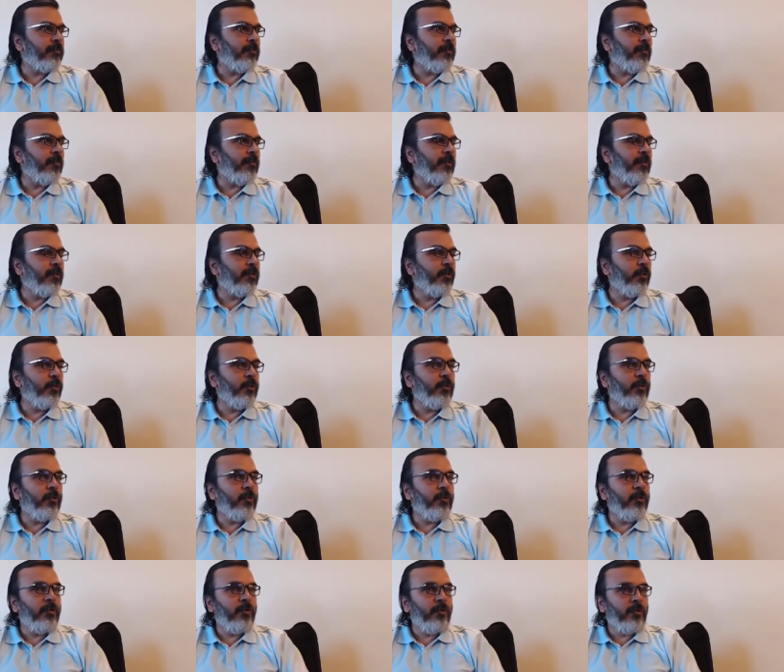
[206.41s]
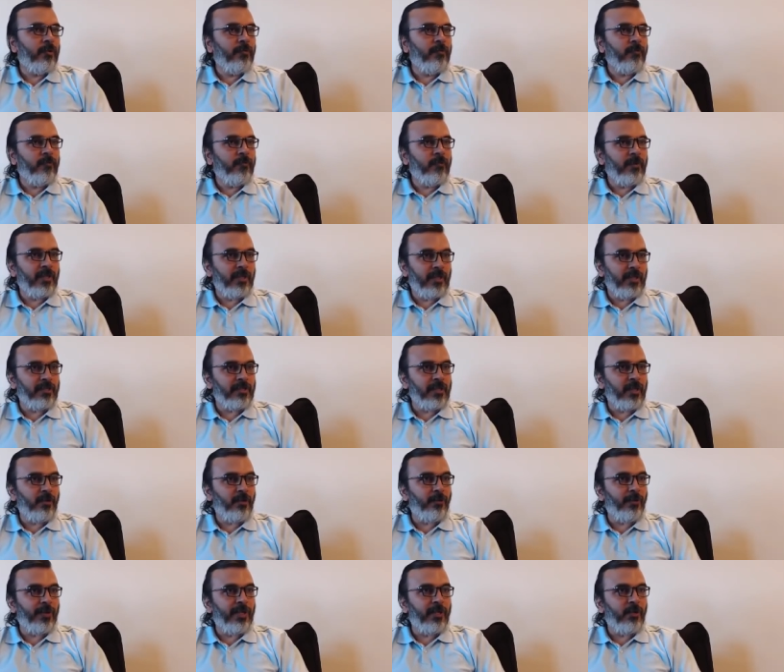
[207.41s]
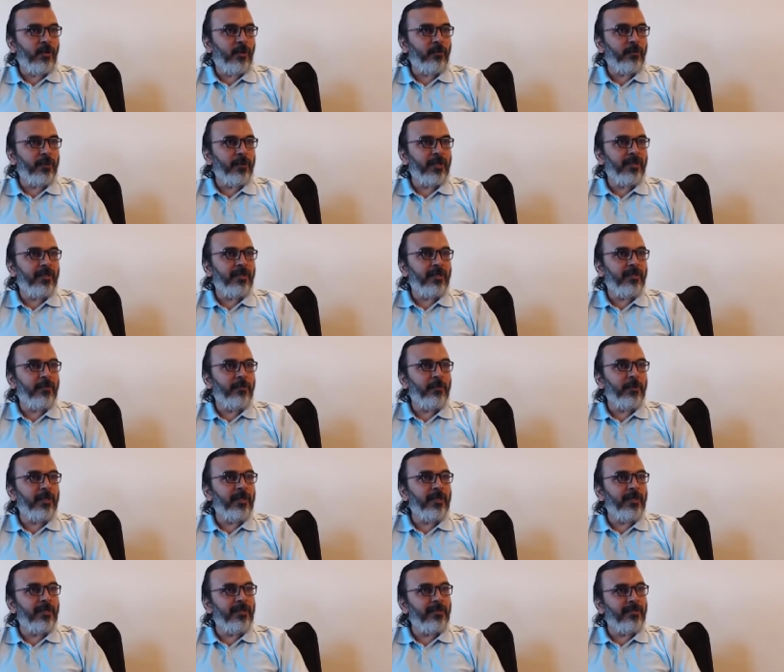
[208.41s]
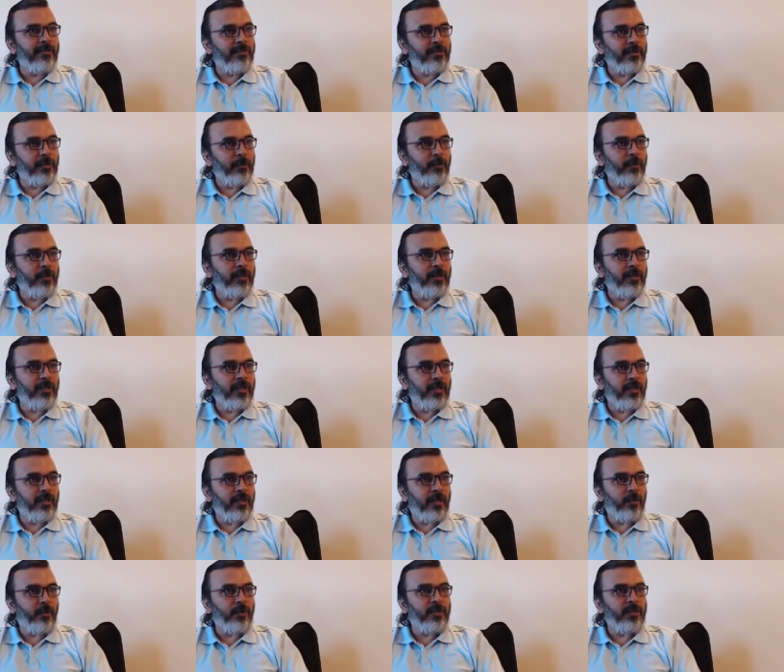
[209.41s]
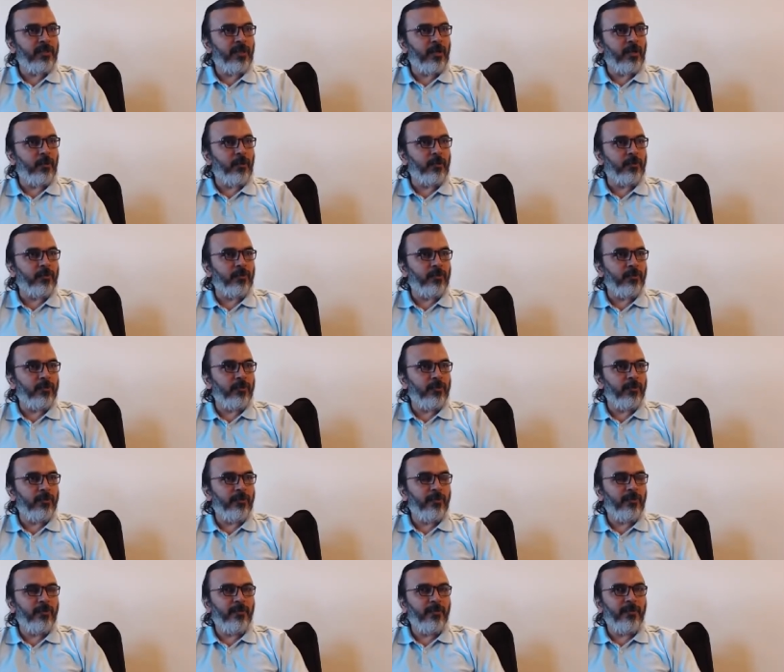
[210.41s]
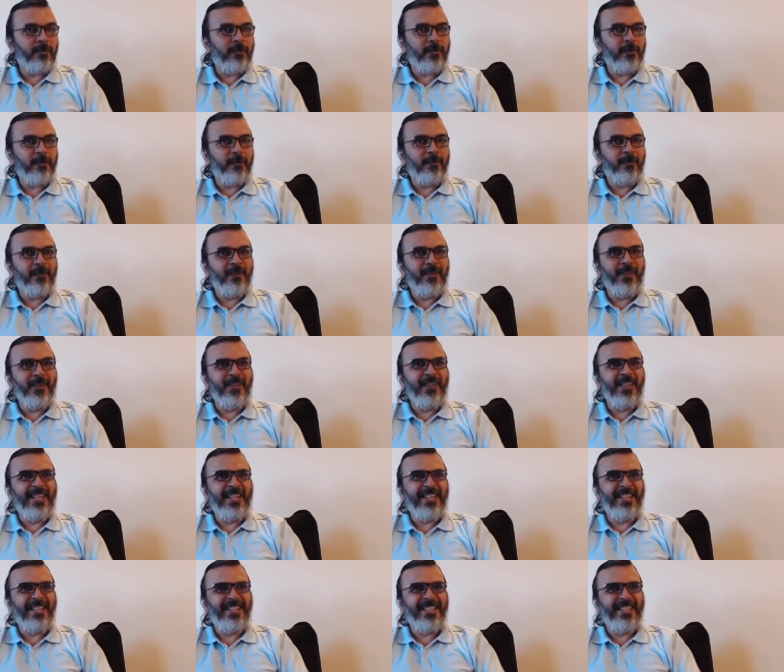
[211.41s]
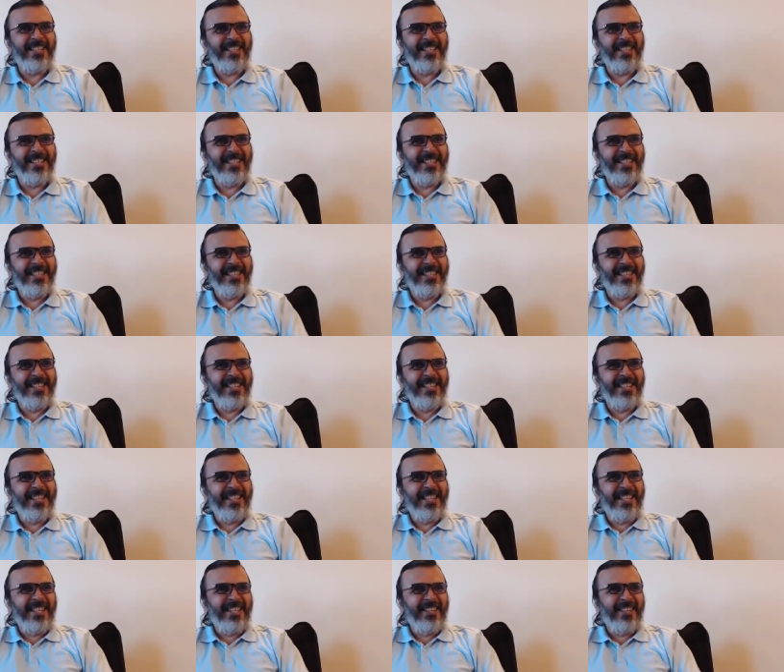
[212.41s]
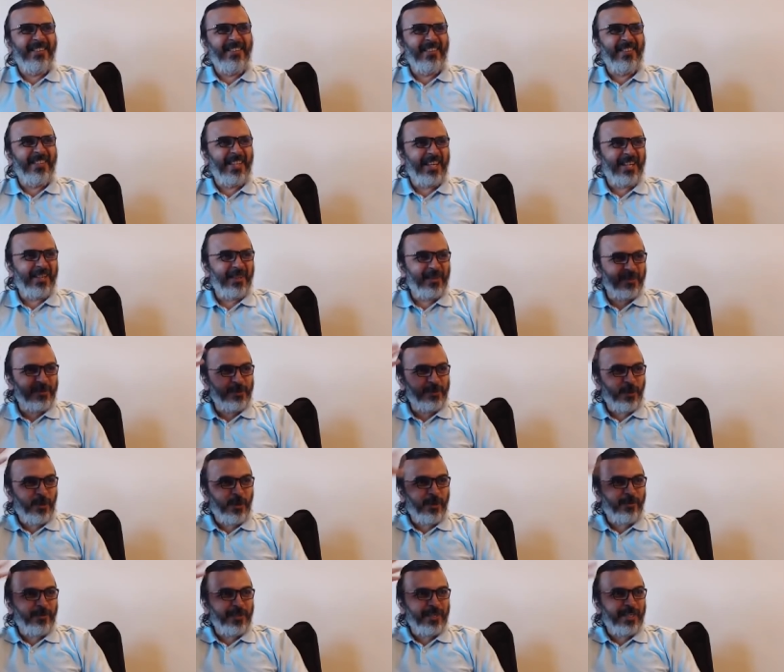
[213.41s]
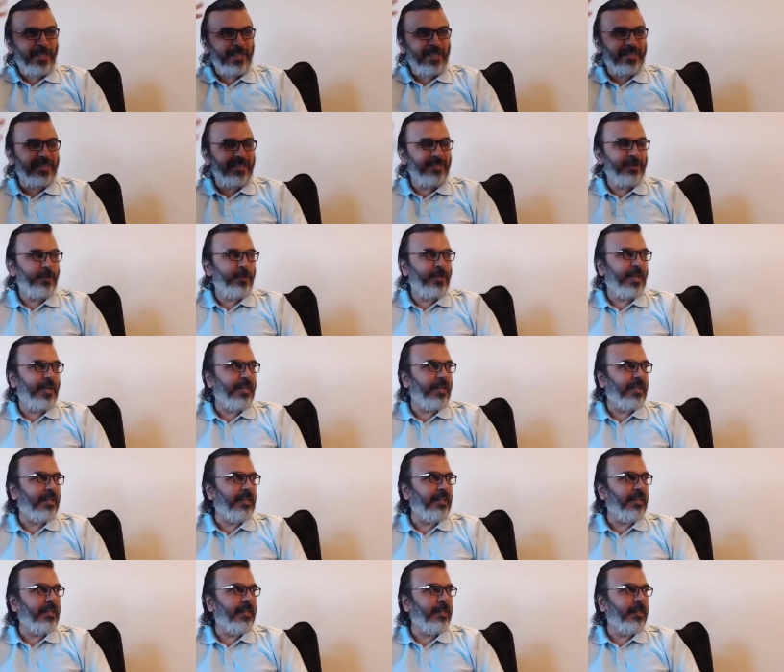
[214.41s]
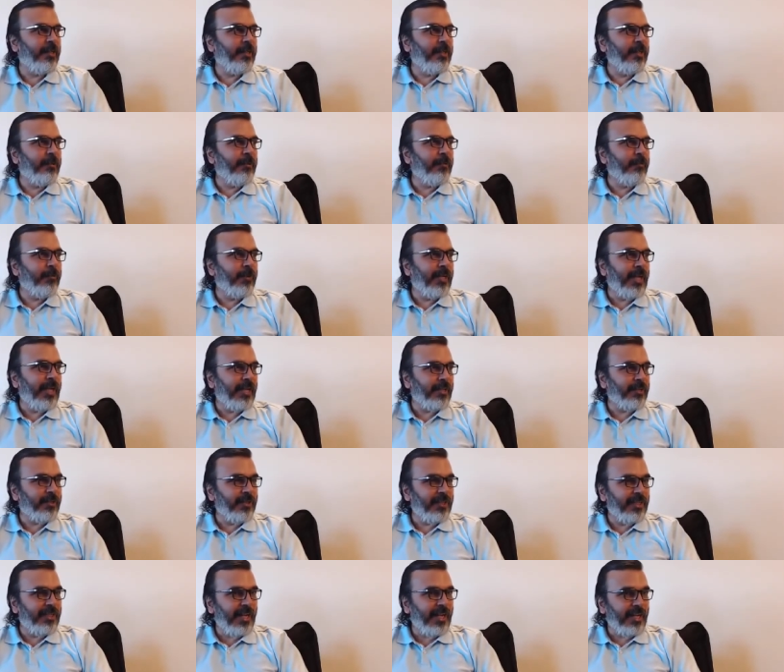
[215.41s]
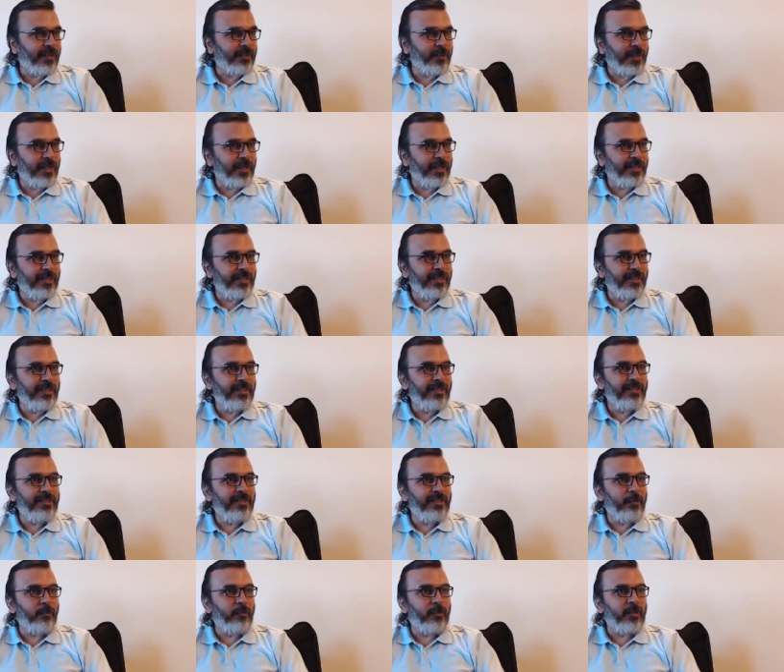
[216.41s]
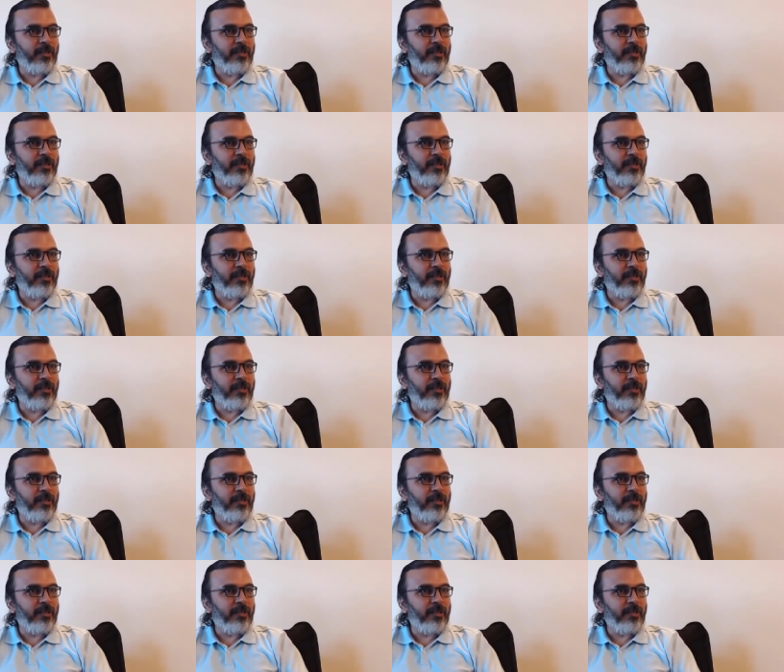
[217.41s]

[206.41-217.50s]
So, it can sound very complicated, but it is simpler than how it sounds. Okay. If you try to solve it like this, you can't. But in actuality, it is simpler.